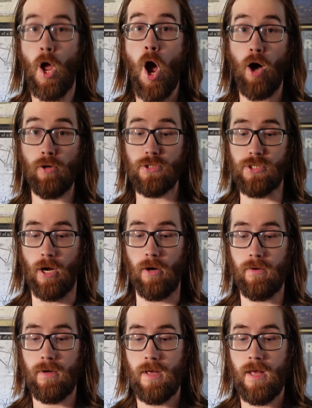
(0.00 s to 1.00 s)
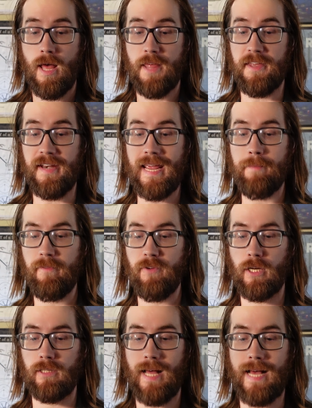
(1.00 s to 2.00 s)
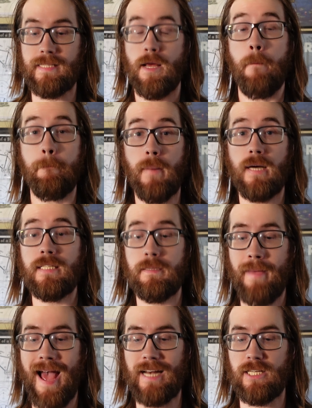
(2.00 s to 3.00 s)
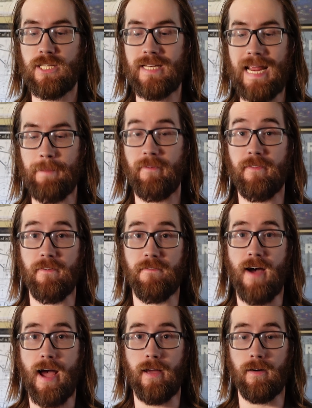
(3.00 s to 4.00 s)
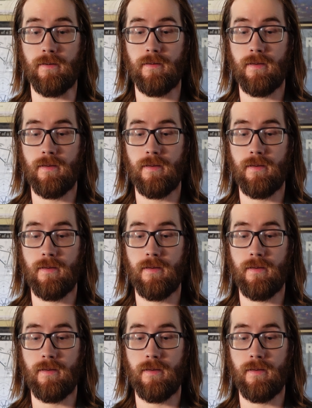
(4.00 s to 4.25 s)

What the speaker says: Also, the name of your class must match the name of the file.